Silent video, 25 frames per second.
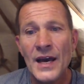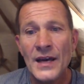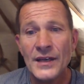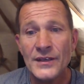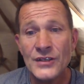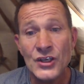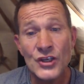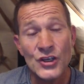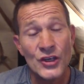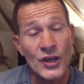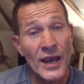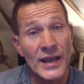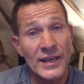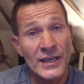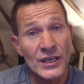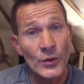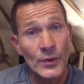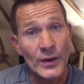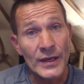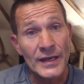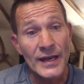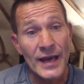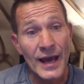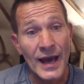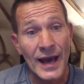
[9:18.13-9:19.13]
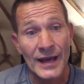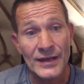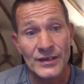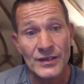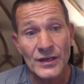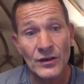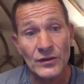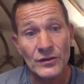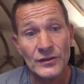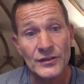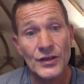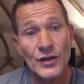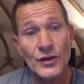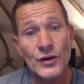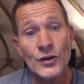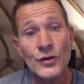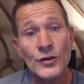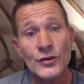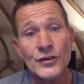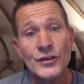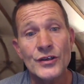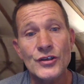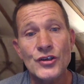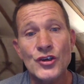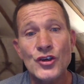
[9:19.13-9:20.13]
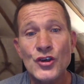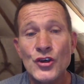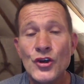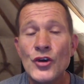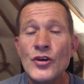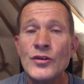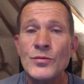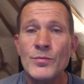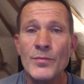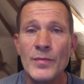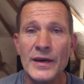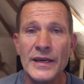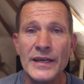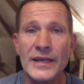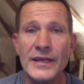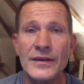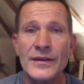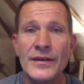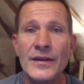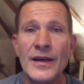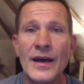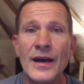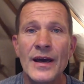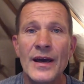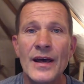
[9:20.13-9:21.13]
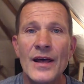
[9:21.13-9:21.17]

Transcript: Genuine adulthood should mean